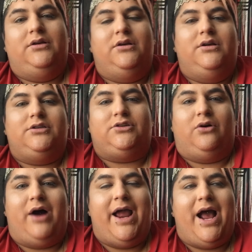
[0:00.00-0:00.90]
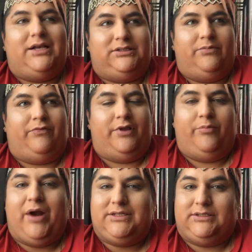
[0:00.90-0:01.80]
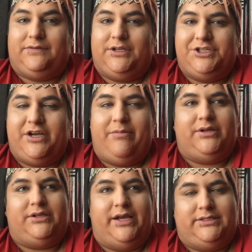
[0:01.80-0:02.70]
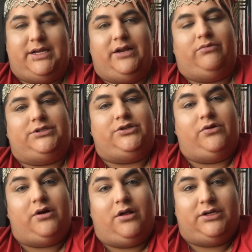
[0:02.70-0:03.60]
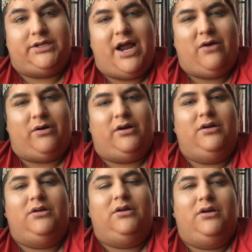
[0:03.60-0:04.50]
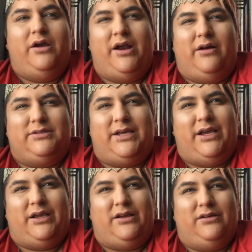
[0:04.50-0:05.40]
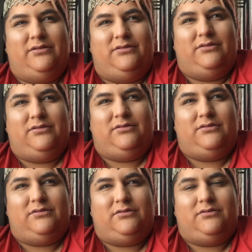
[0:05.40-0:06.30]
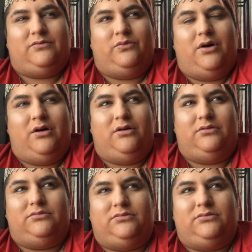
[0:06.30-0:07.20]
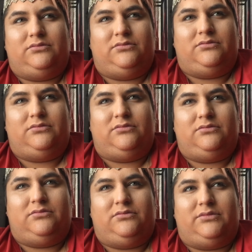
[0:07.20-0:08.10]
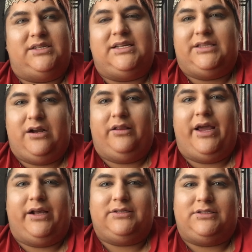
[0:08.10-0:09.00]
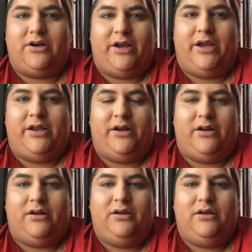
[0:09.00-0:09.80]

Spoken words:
So I asked them for the prices for the gym, and they said it was $200 an hour, and I was like, well, isn't there like a certain